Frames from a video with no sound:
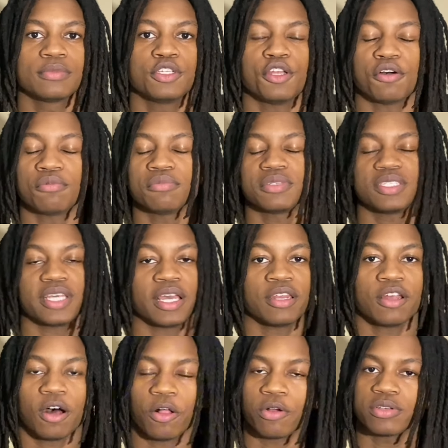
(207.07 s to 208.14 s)
you know,
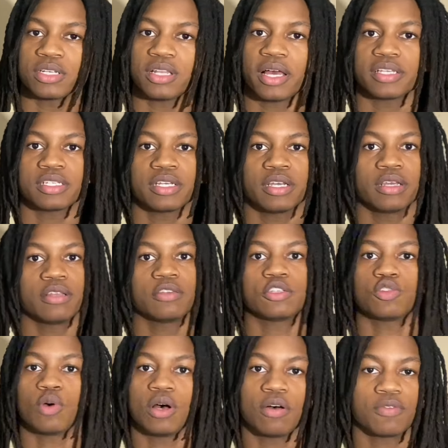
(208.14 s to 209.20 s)
$10 a lesson,
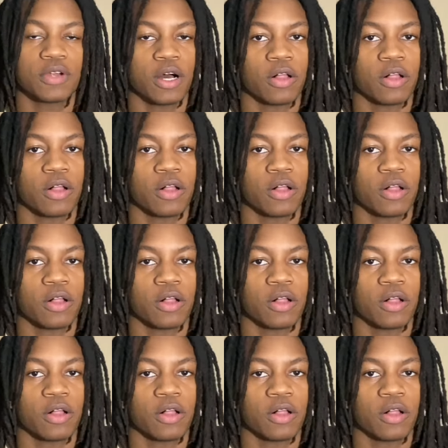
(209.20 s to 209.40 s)
$12,